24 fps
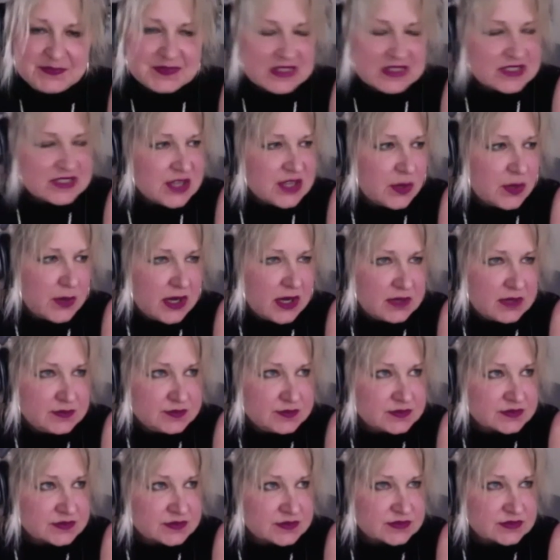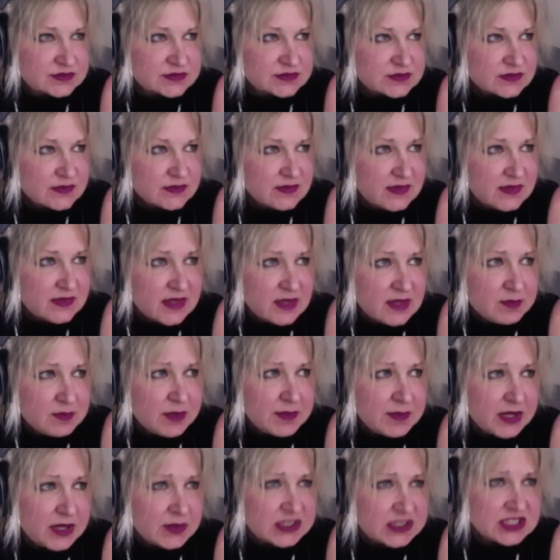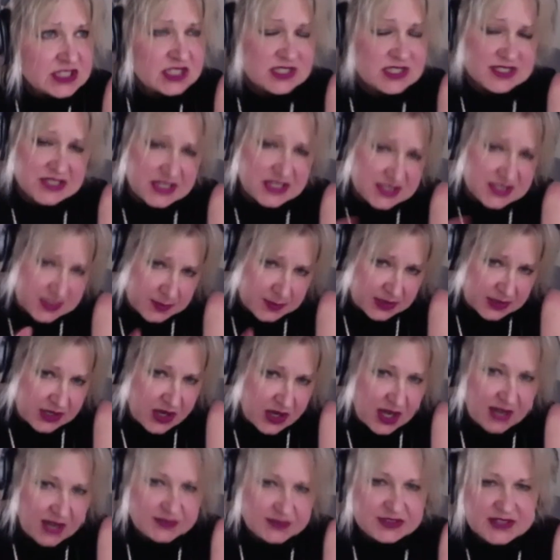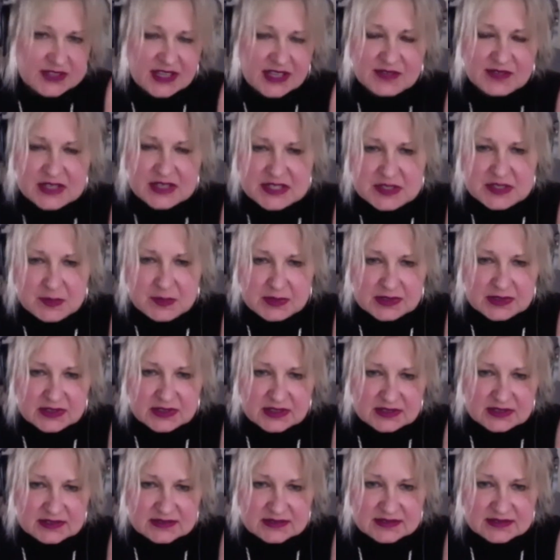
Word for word: So, um, but my question is, say someone coughed in that vestibule